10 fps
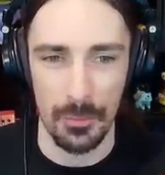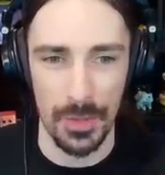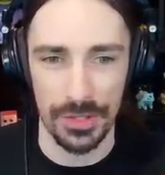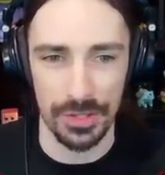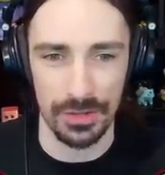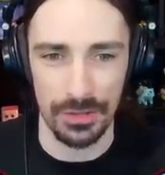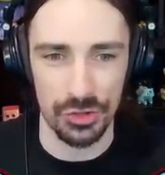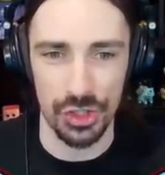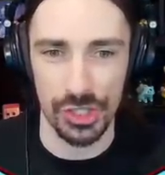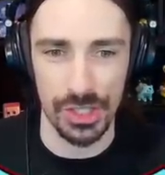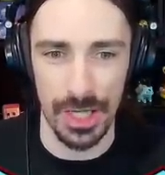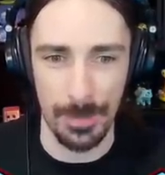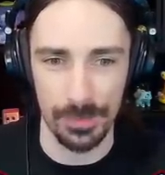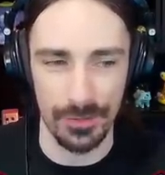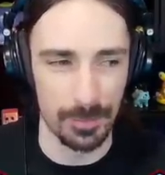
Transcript: with just a couple of